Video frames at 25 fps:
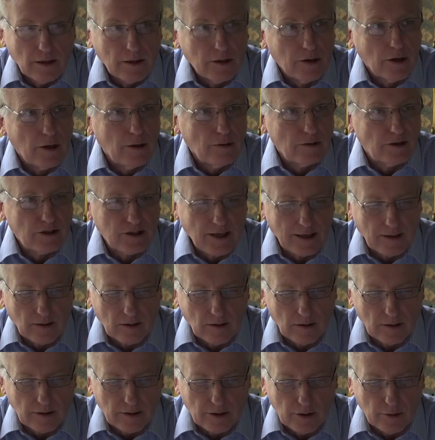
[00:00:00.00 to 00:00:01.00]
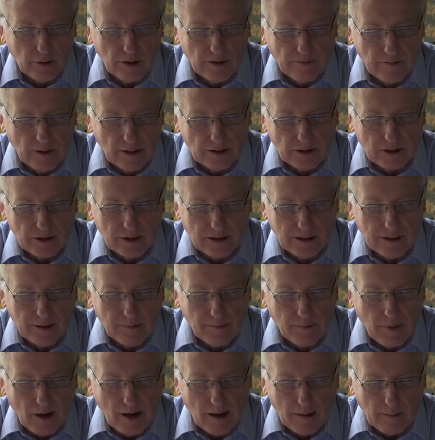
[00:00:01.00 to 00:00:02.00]
No single university
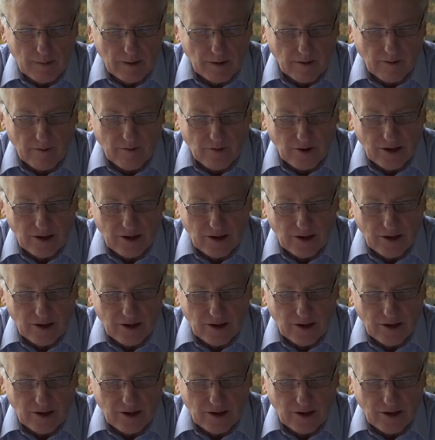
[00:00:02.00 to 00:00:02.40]
department